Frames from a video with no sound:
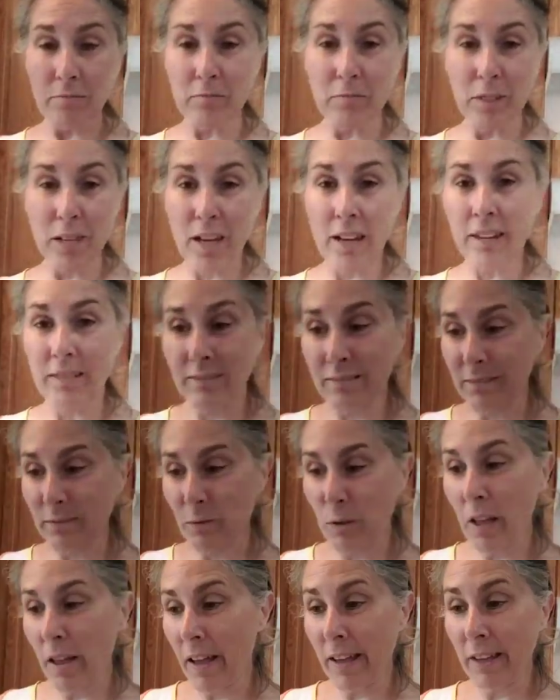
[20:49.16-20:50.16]
Thought,
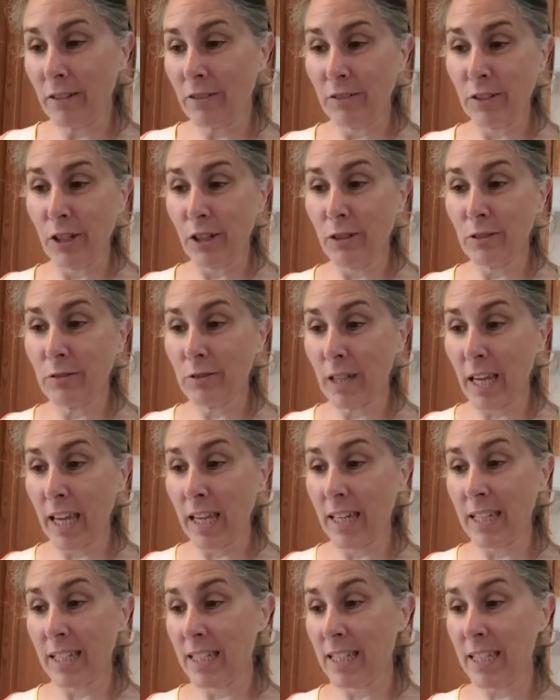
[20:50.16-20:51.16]
well, I don't know,
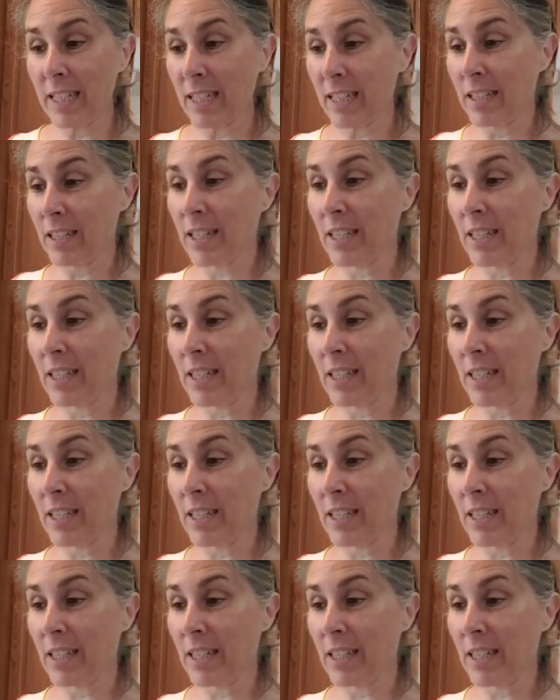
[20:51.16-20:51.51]
and it did.